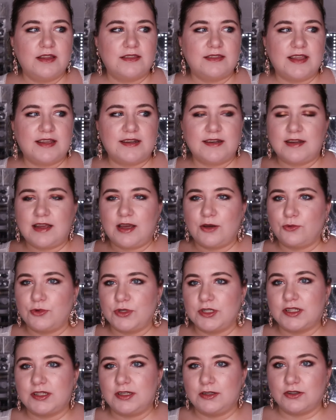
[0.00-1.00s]
Then I
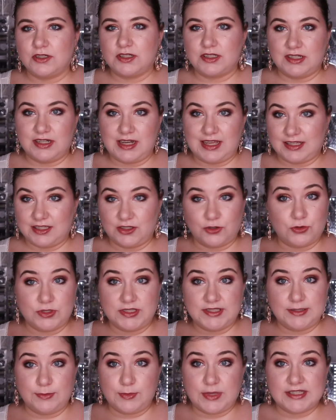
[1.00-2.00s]
would look like a
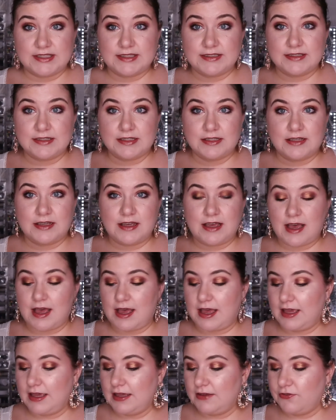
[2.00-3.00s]
greasy mess.
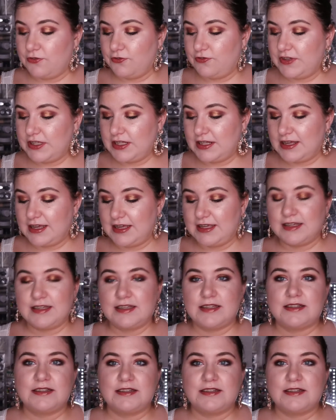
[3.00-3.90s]
I feel like